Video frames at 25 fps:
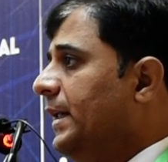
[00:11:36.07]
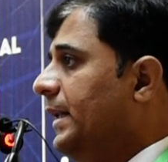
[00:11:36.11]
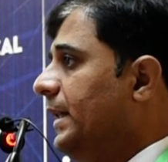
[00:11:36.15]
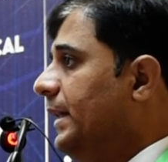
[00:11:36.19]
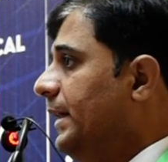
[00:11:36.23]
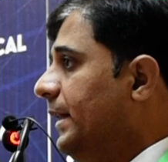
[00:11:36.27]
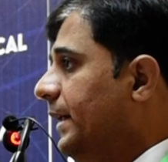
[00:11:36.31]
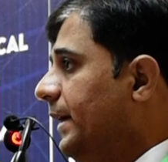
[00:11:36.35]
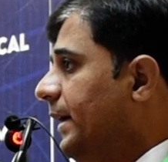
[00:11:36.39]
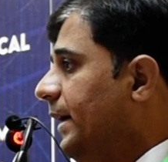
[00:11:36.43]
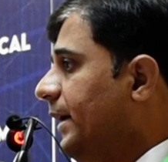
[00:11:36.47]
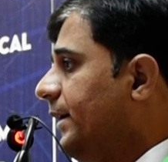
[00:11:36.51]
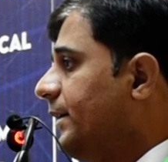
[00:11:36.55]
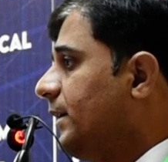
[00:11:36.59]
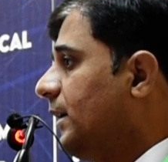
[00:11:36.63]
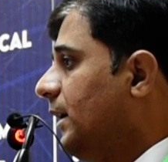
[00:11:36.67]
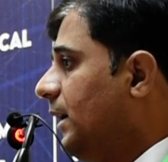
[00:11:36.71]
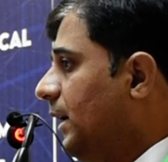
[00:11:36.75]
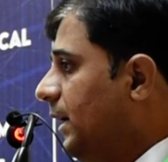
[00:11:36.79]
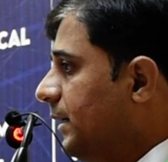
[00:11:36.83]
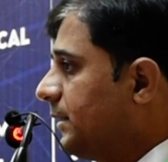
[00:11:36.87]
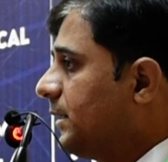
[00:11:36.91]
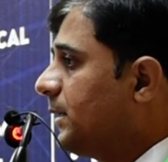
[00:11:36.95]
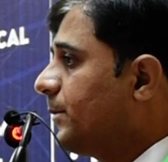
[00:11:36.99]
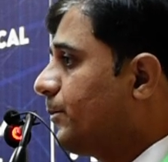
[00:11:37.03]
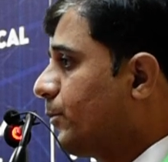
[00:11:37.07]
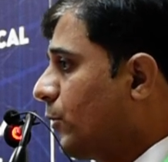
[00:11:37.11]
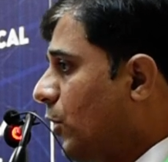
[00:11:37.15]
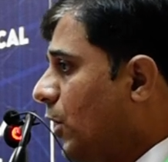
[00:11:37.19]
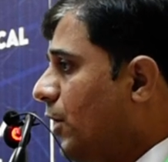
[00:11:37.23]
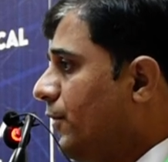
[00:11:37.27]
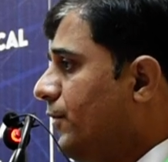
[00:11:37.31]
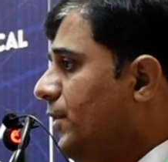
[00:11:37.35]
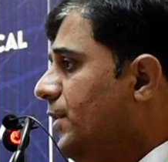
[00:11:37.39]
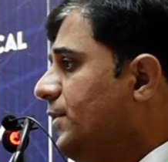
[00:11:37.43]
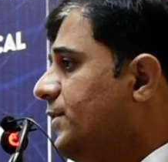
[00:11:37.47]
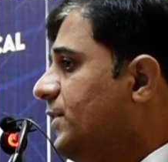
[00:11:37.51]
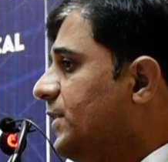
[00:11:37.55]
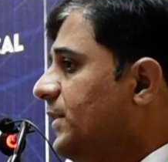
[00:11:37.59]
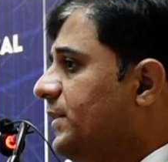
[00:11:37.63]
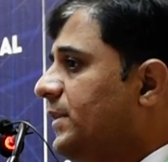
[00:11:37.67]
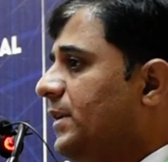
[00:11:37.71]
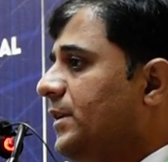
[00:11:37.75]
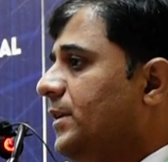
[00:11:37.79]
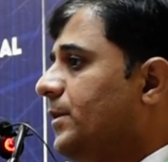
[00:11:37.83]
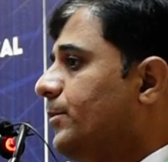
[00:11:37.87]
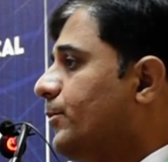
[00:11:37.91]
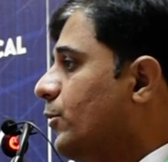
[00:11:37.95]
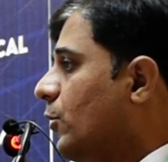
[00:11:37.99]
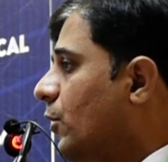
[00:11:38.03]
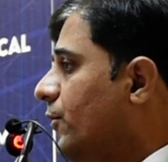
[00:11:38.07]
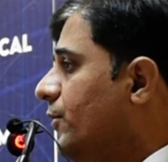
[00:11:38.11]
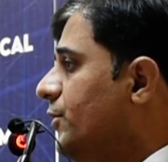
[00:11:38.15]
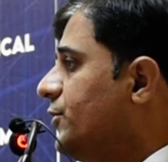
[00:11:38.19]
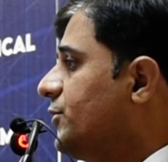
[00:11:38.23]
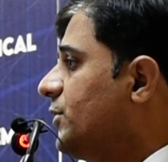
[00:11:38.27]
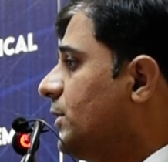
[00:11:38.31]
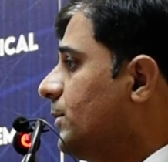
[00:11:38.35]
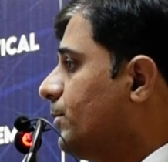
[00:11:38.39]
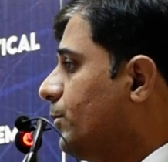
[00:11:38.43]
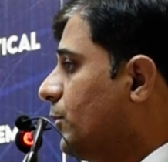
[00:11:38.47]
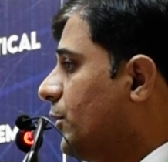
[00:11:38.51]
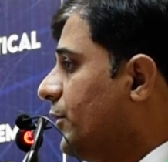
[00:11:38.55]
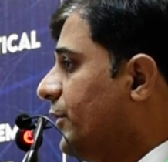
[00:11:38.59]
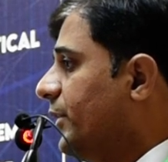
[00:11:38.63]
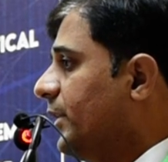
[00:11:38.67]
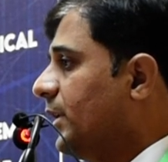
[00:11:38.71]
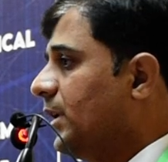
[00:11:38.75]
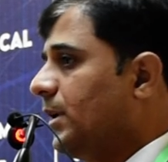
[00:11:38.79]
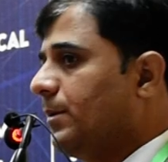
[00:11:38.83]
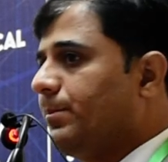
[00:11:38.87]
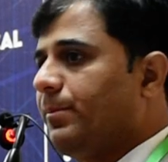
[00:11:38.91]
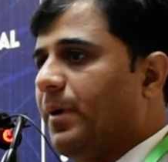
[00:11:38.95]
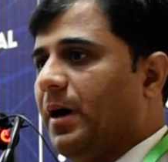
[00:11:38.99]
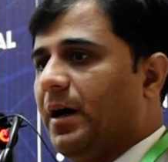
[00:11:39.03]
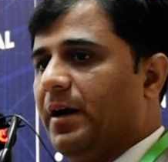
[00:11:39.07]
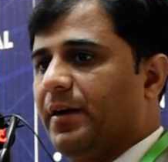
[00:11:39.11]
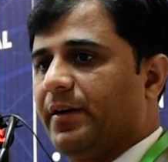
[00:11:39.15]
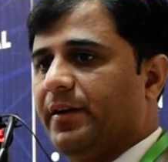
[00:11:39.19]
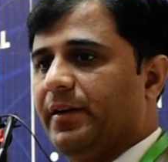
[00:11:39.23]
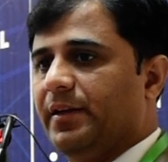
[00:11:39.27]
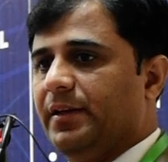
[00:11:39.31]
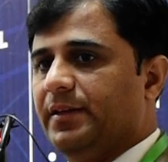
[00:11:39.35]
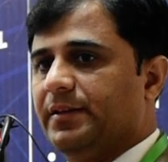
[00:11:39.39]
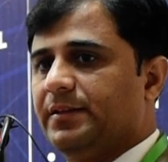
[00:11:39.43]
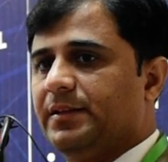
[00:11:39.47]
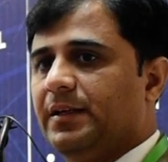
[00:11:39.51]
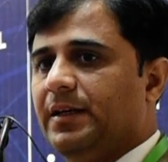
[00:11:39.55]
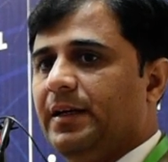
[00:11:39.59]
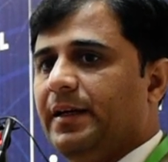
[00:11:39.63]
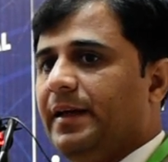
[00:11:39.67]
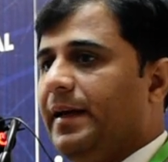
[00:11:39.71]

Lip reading: led other provinces and the provincial political parties